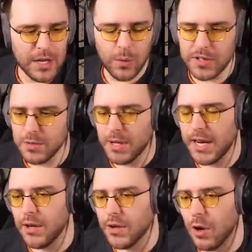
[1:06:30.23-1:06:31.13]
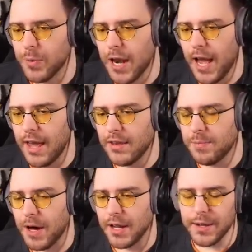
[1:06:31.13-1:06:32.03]
When's the millennial cope gonna end,
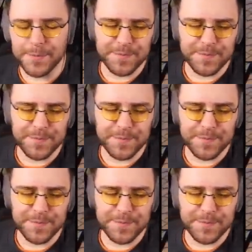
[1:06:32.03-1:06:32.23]
buddy?